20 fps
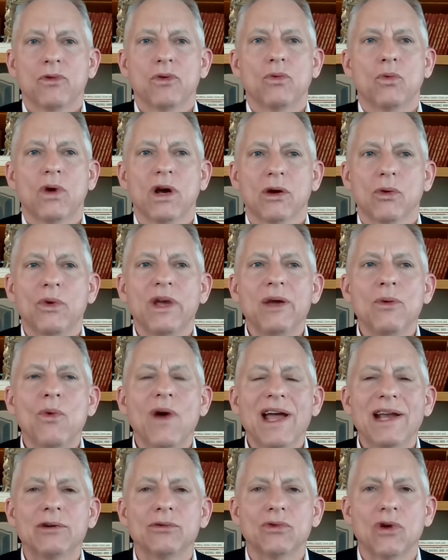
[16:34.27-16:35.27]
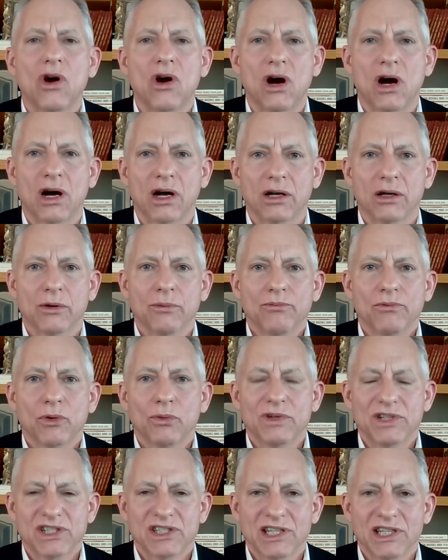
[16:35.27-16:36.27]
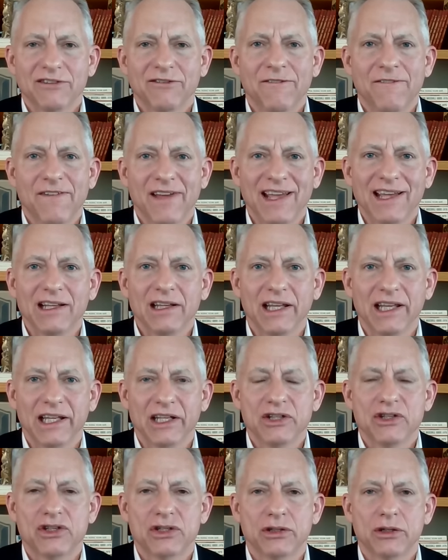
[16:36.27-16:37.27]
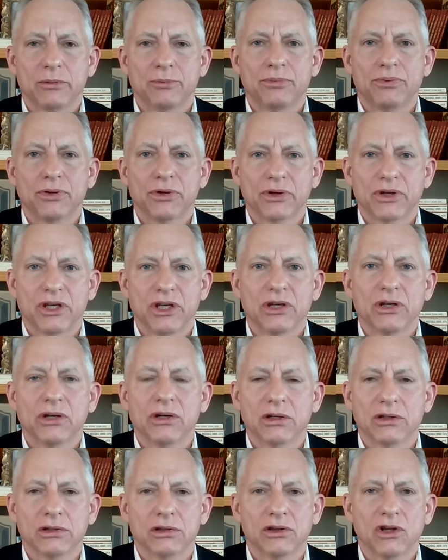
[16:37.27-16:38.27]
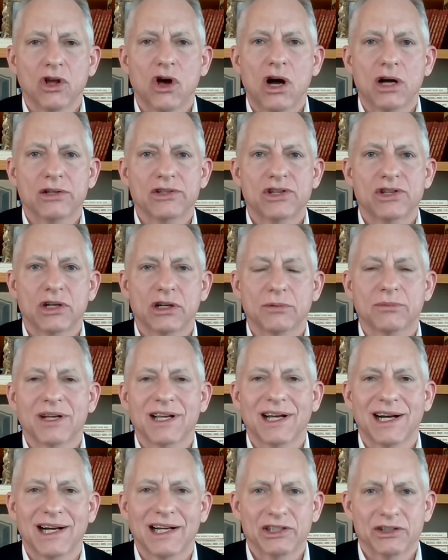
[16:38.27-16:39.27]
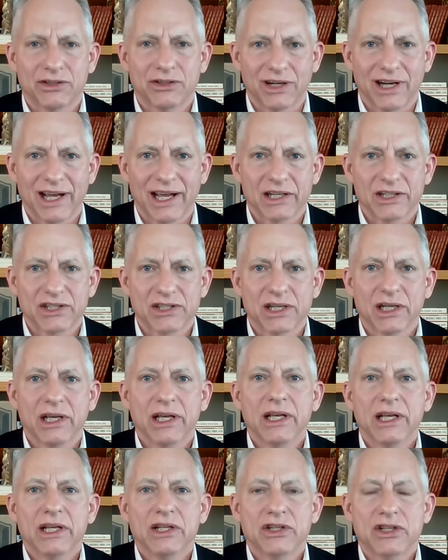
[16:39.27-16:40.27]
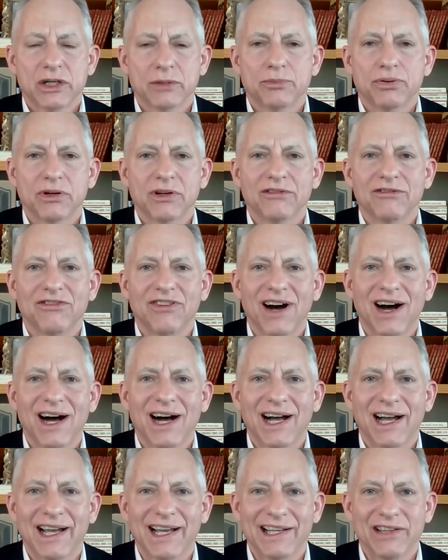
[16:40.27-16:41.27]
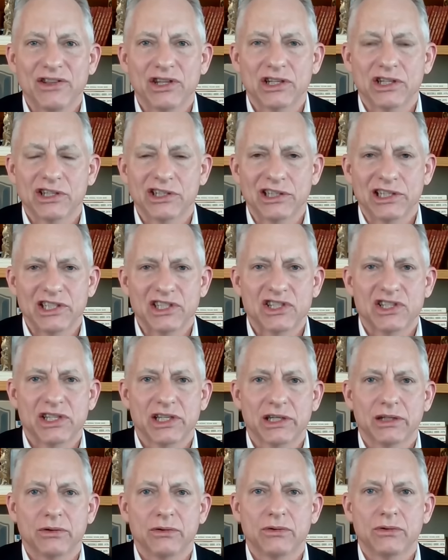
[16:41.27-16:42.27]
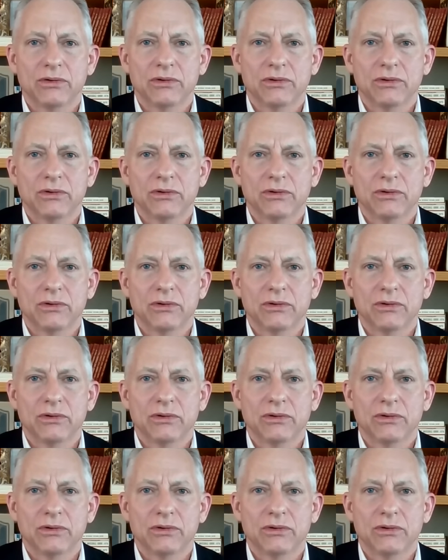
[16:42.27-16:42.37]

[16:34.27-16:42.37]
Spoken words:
Where we went wrong was in failing to procure long-term contracts to provide the goods that